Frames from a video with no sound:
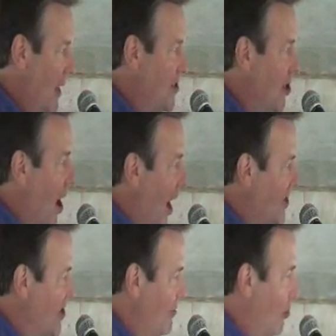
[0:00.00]
It's an
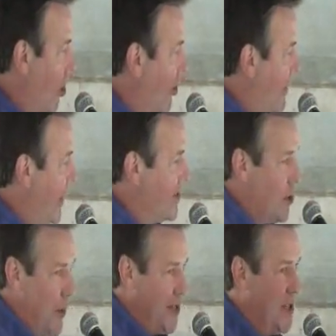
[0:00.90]
awesome role
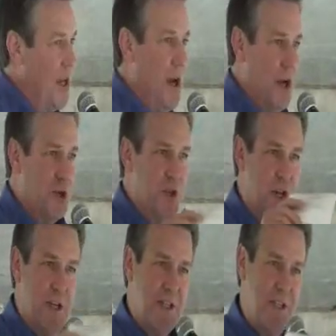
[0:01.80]
because the rest of the country
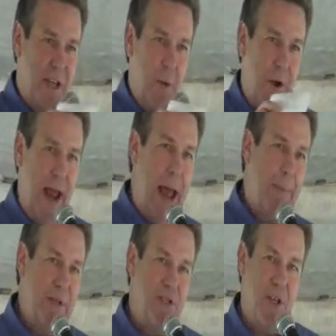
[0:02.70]
is going to see what
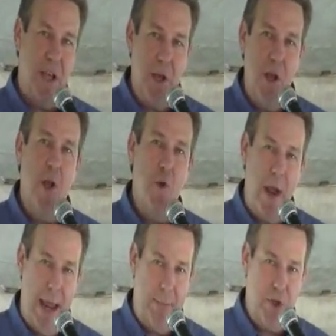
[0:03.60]
happens in New
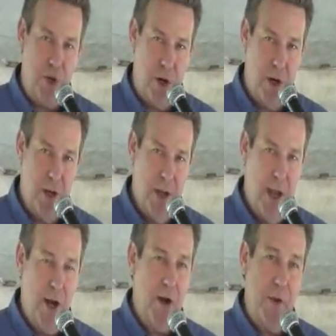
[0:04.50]
Hampshire,
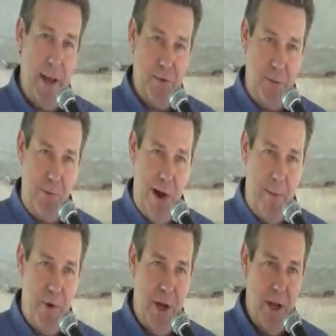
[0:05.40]
in our New Hampshire
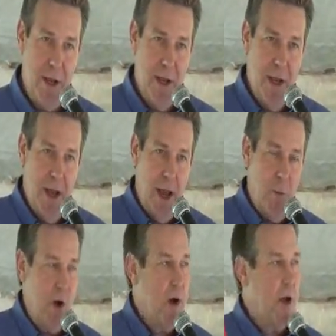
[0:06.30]
primary.
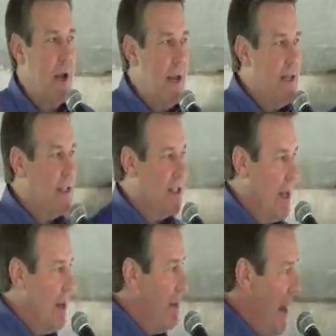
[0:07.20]
And we're going to need to
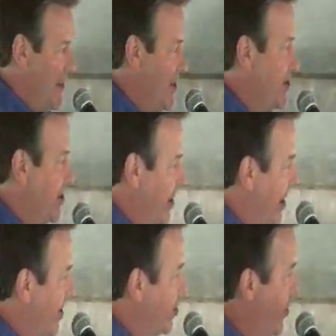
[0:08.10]
send a message to the
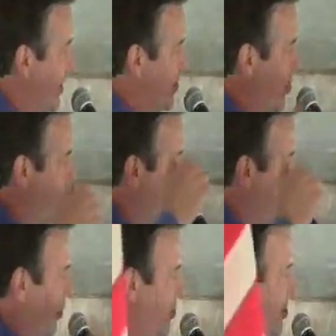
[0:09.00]
country as to who the
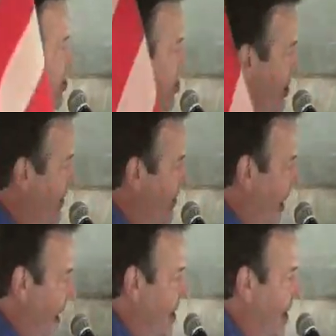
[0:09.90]
most conservative
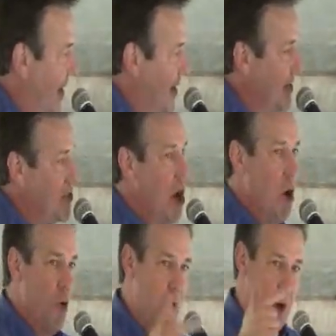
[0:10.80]
candidate is
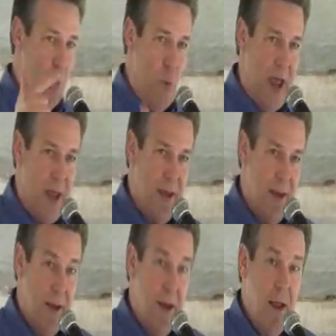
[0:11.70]
who can
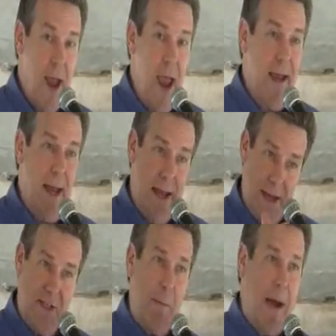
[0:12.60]
win. And it
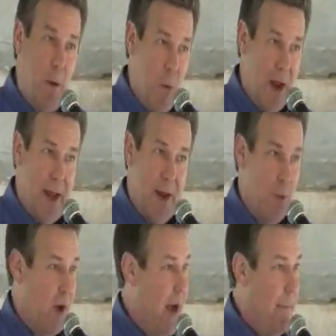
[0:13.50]
is about
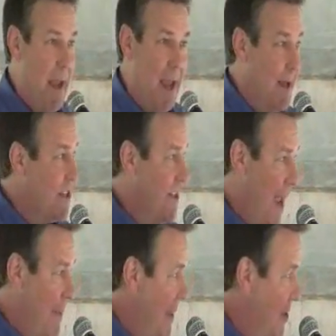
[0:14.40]
winning. We're not making a
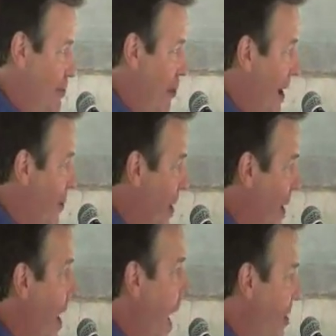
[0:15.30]
statement this
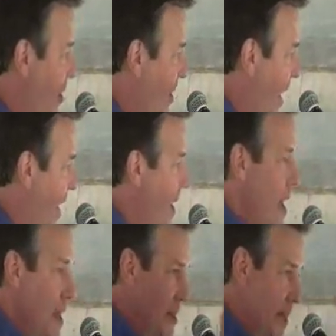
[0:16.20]
primary other
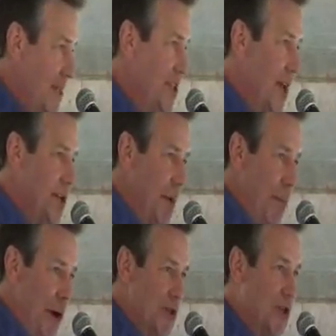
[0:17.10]
than this is the
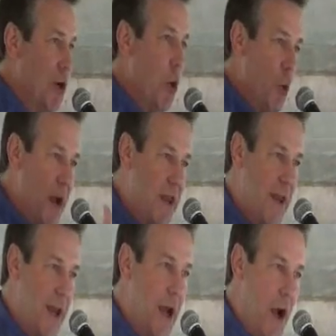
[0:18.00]
person who we
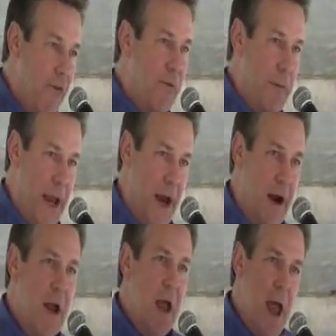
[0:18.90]
think can go from
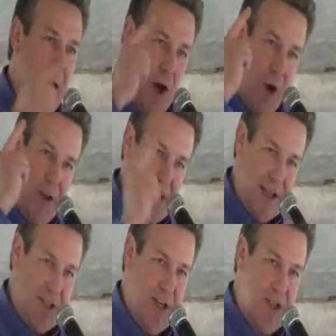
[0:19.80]
here and go the
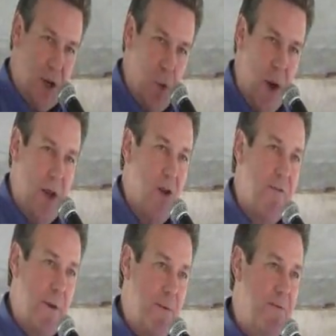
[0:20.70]
distance and win in
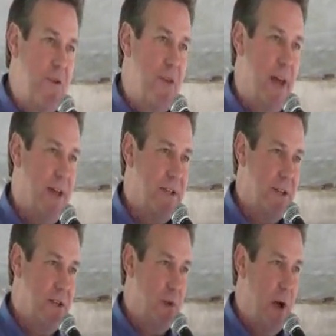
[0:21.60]
November of
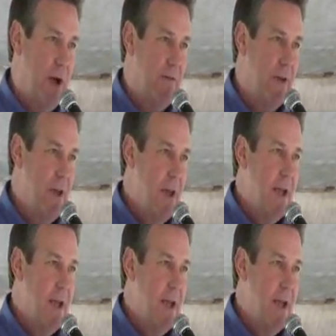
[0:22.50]
2012.